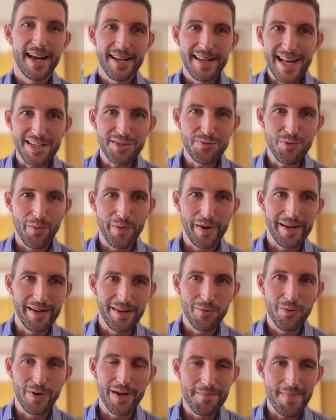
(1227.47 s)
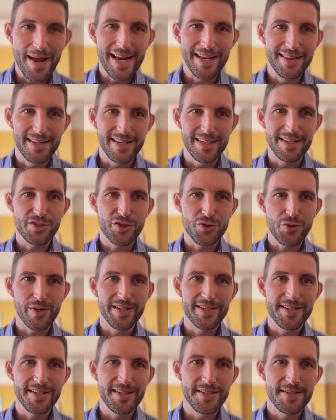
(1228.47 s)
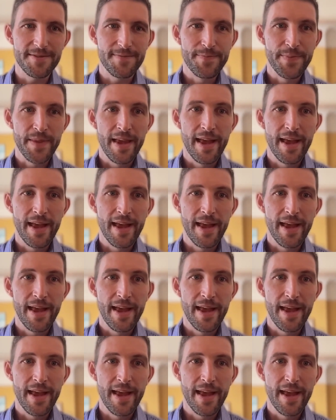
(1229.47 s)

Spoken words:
And that's where we made these choices.